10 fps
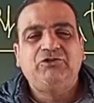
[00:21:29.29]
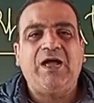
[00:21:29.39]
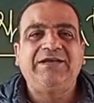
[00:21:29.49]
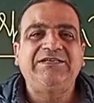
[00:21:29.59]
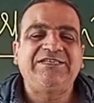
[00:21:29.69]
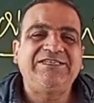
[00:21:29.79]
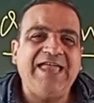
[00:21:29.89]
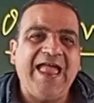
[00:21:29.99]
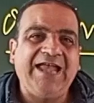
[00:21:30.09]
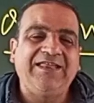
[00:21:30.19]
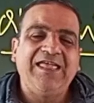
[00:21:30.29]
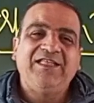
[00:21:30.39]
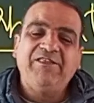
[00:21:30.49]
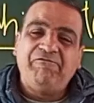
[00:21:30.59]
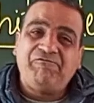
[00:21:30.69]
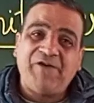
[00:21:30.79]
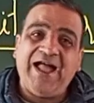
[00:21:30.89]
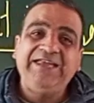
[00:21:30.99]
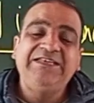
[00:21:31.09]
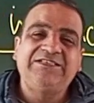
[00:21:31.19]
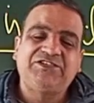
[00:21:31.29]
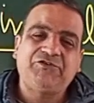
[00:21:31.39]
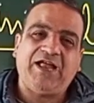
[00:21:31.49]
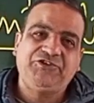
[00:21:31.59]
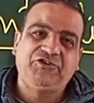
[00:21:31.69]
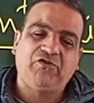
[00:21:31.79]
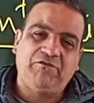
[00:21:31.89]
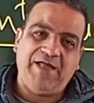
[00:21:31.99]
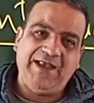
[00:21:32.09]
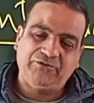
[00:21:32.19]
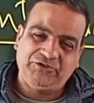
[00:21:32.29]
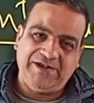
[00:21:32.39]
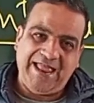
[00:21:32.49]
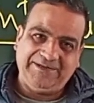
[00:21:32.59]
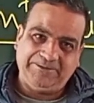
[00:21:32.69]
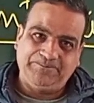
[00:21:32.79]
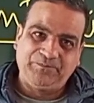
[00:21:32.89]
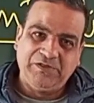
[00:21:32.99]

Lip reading: to understand the fine structure of hydrogen atom.